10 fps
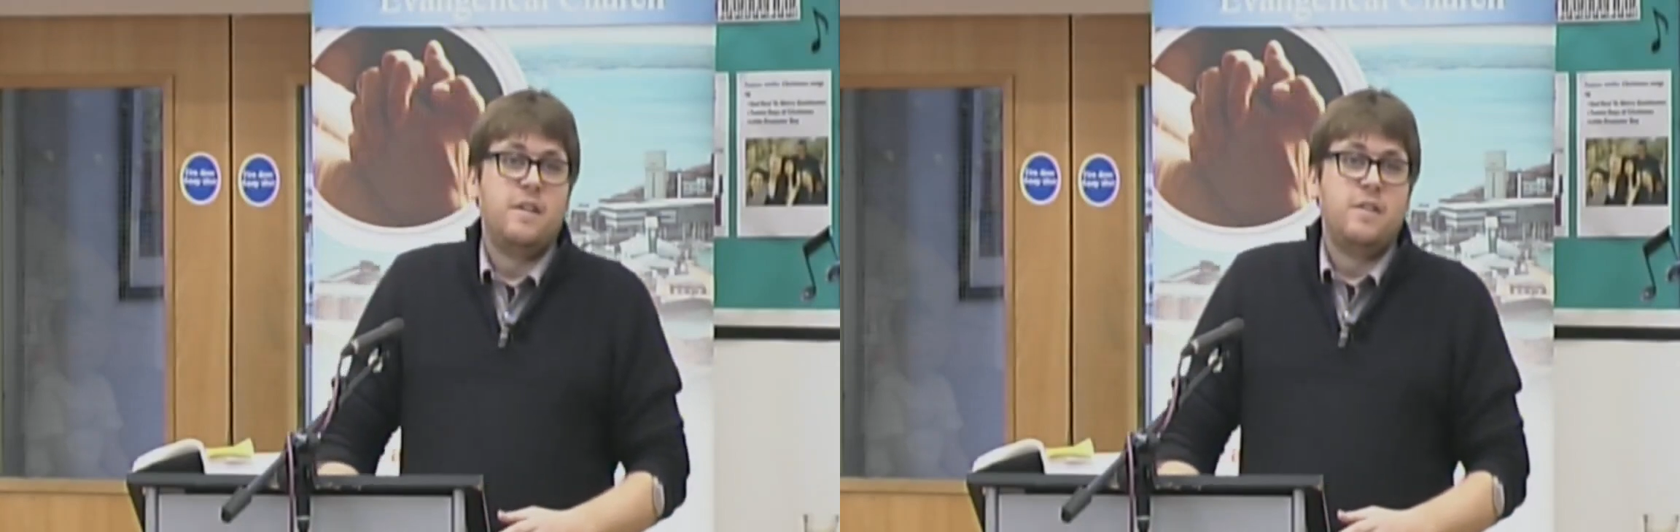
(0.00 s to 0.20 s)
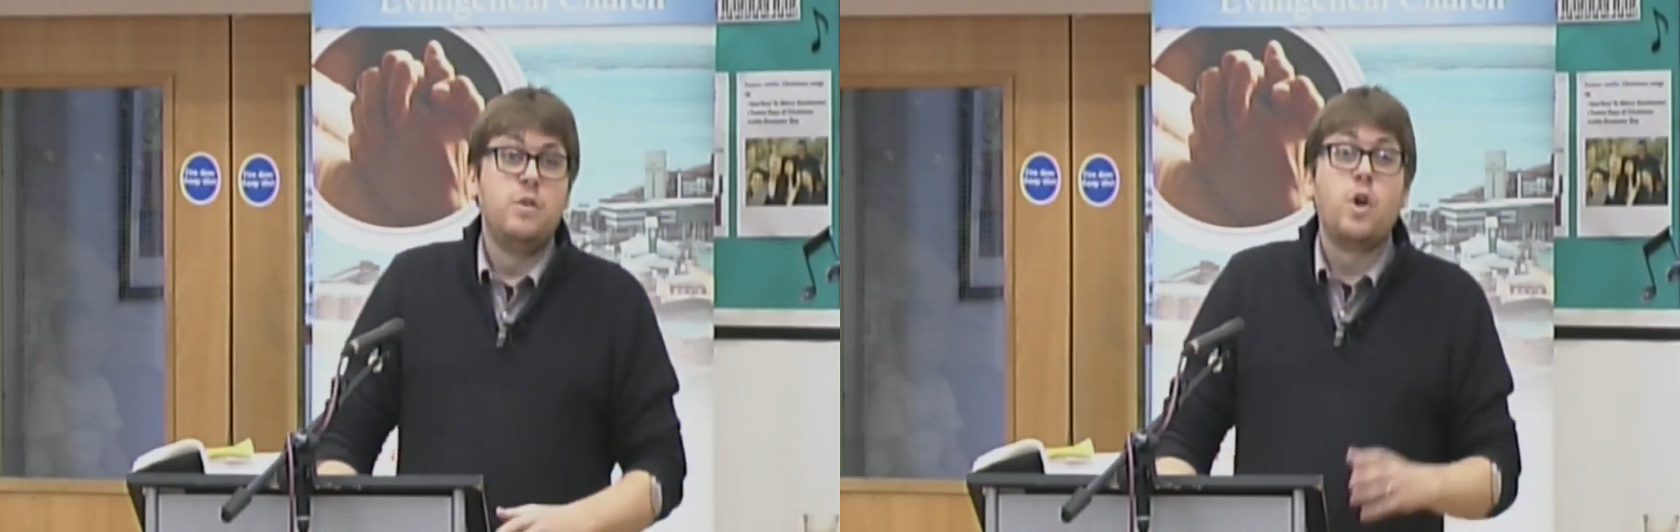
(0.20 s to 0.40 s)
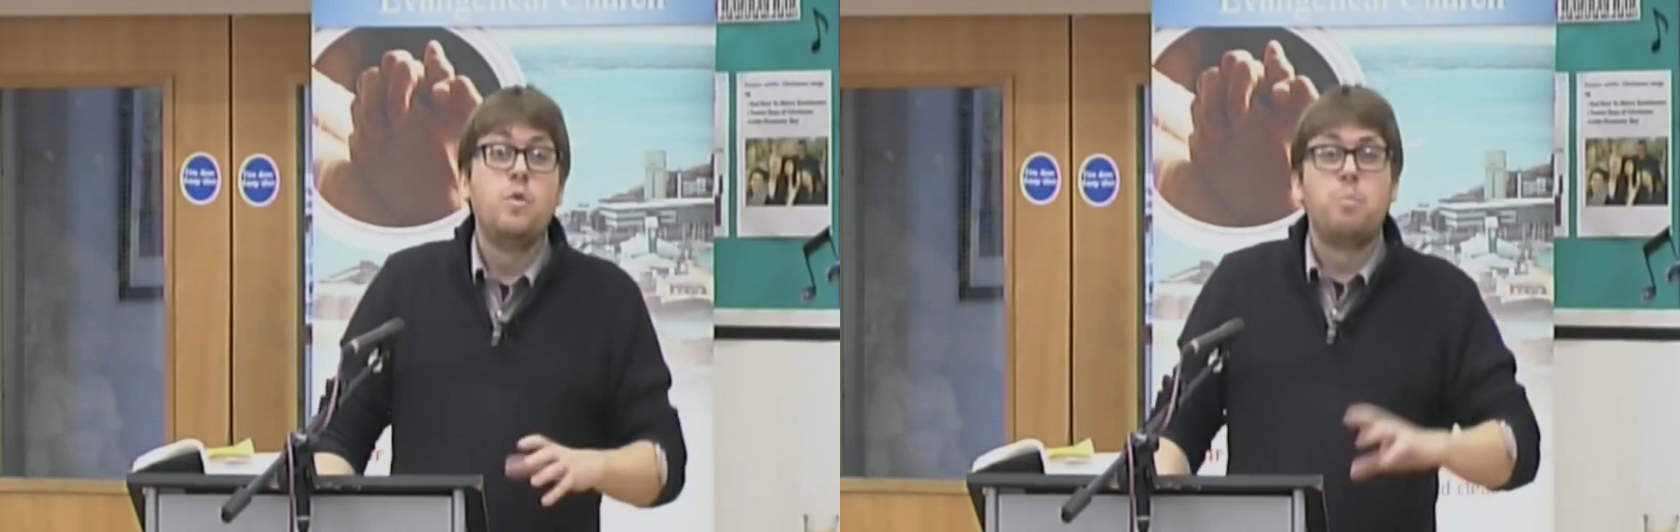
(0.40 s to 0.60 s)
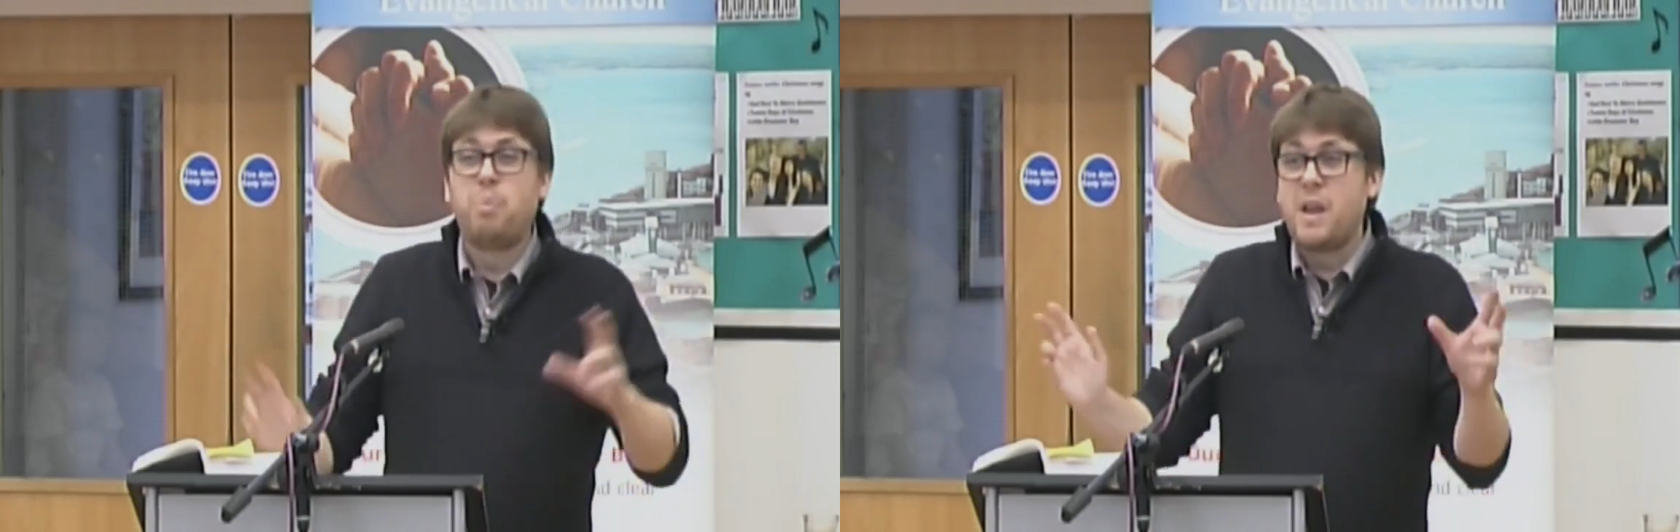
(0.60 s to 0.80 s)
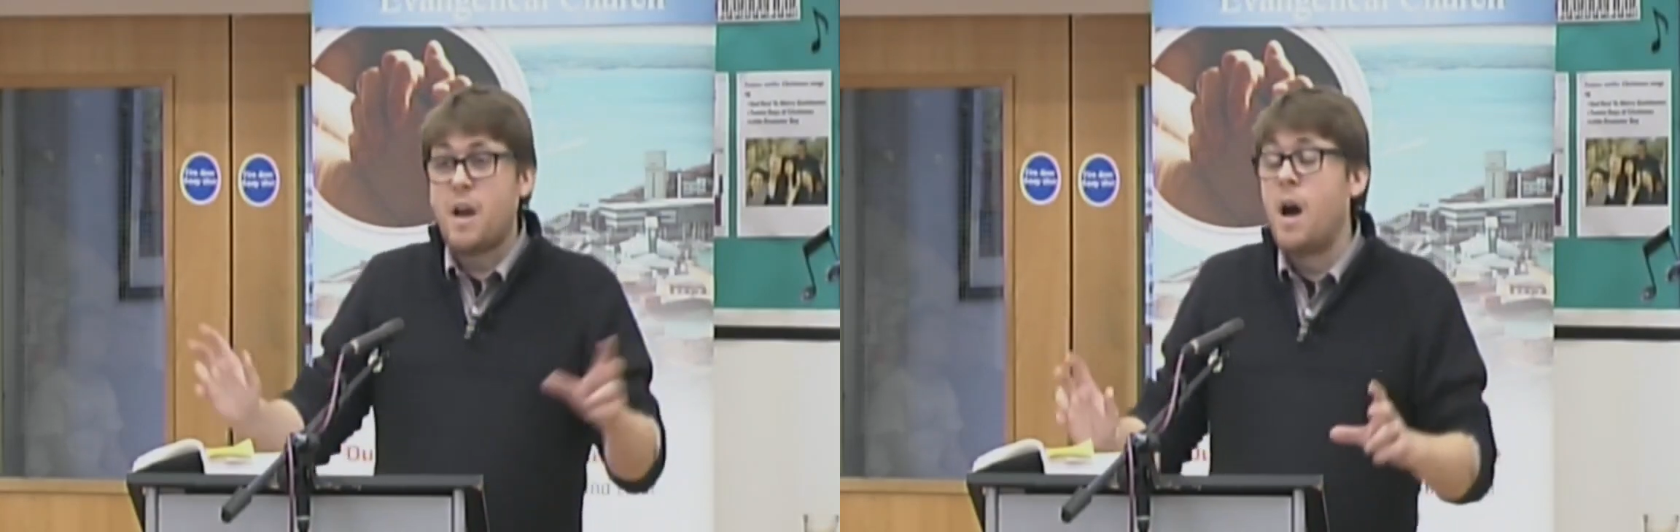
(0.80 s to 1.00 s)
You don't
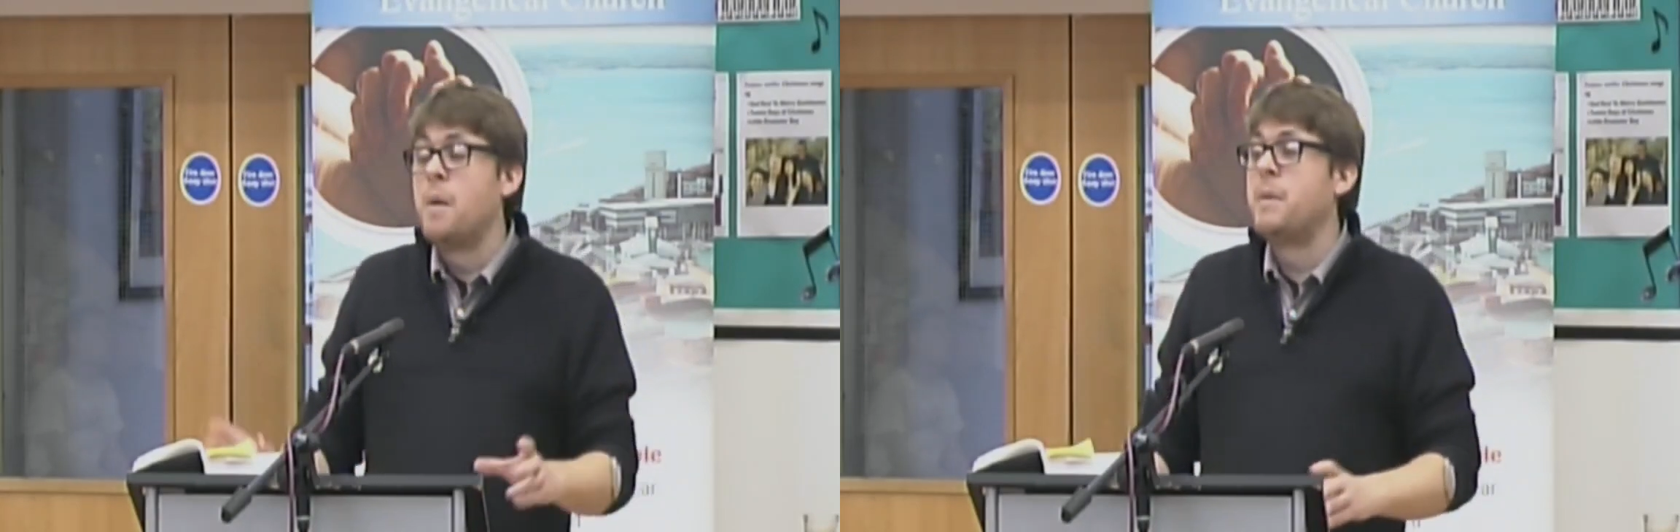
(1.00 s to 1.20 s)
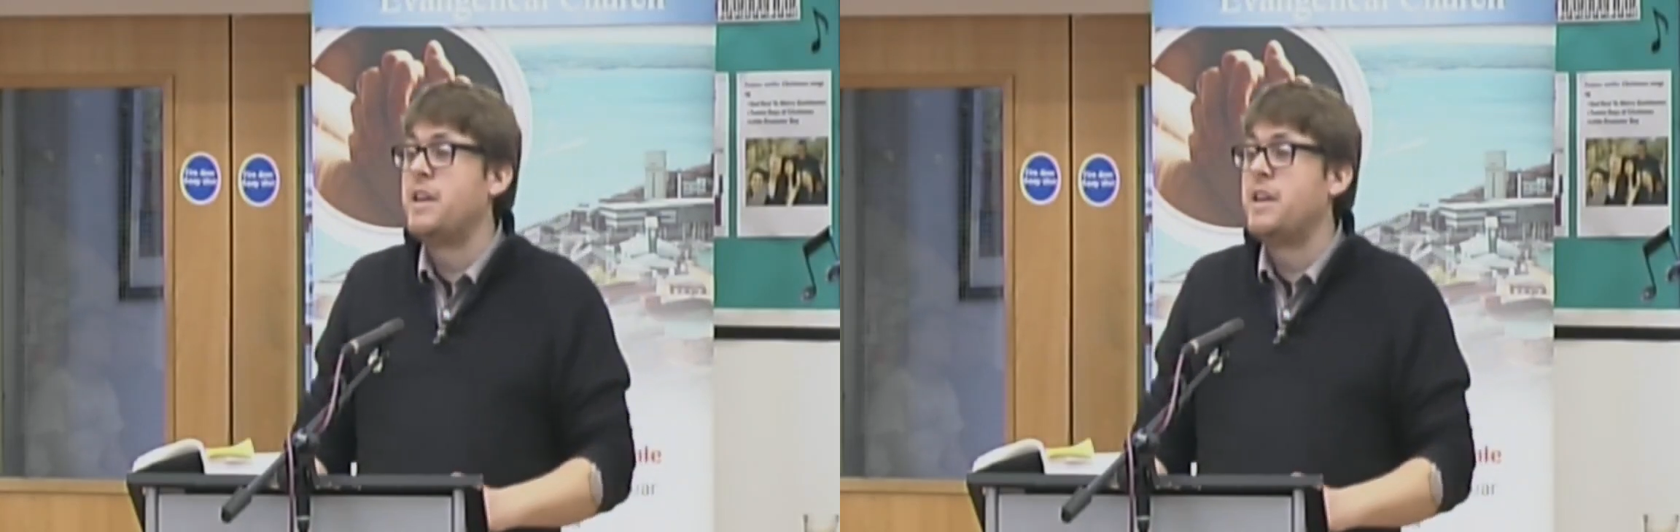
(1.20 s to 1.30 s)
become a